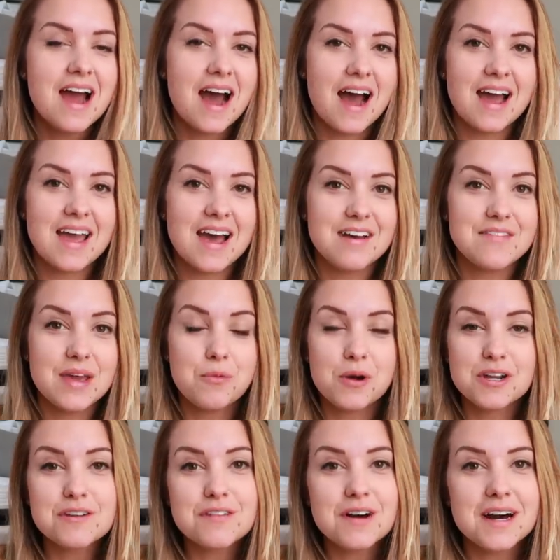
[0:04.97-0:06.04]
I have a
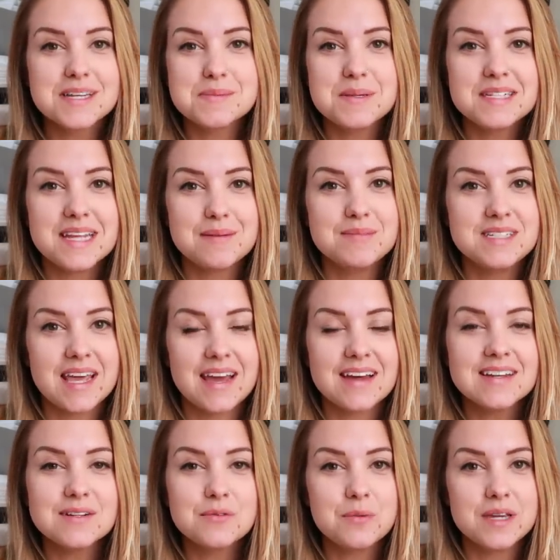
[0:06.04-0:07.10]
wonderful husband named
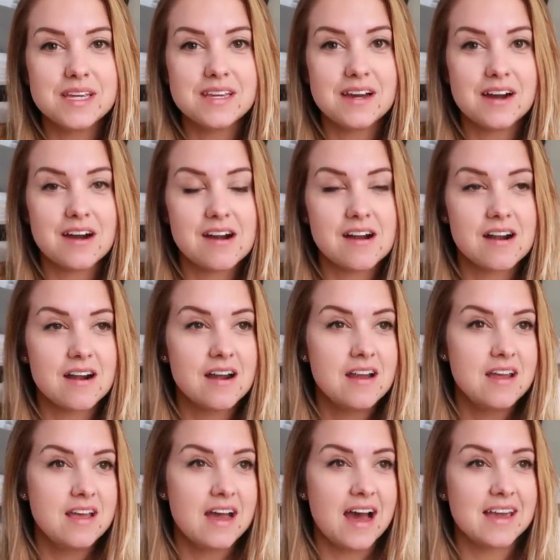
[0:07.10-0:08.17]
Dan. We are,
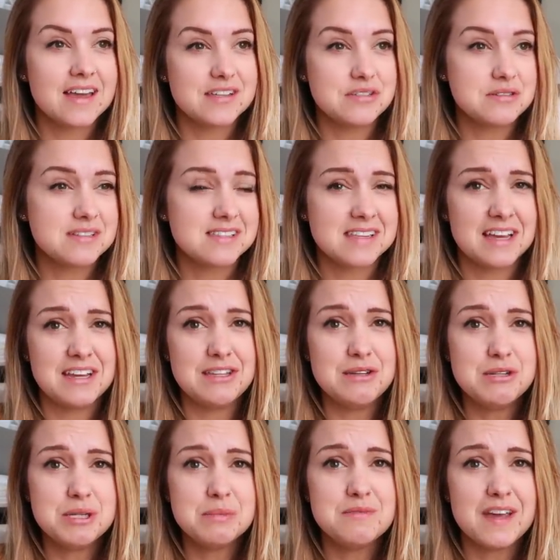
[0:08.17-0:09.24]
I guess you could say a
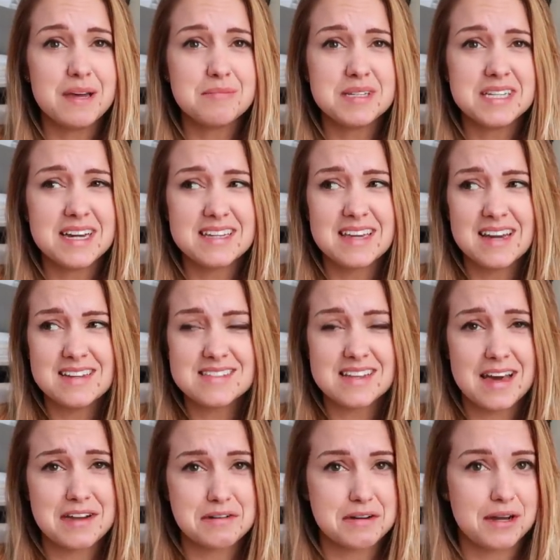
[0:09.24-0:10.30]
YouTube family, I guess.
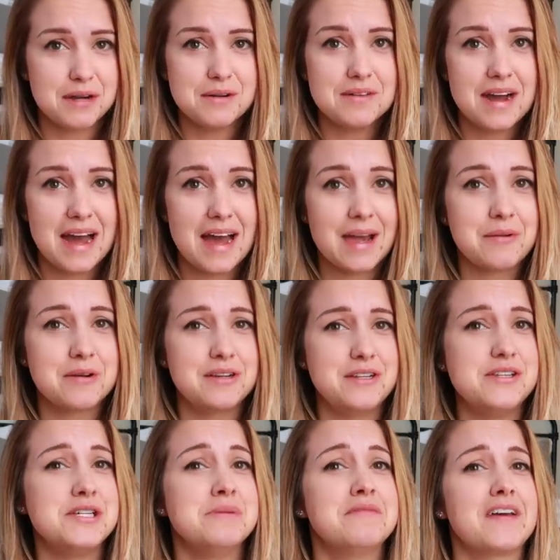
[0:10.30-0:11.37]
I don't know. Hi, we're a
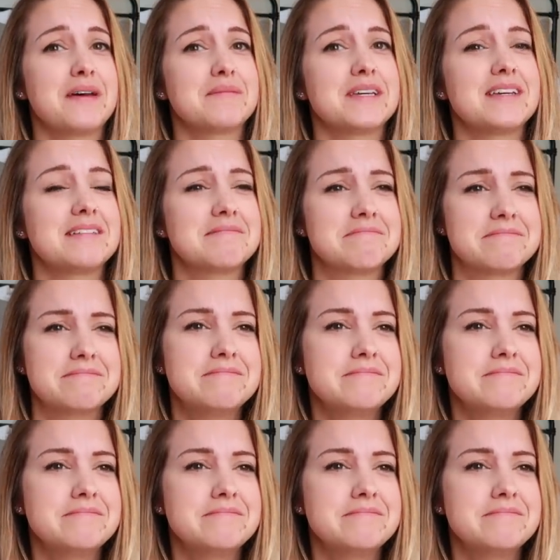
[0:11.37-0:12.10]
YouTube family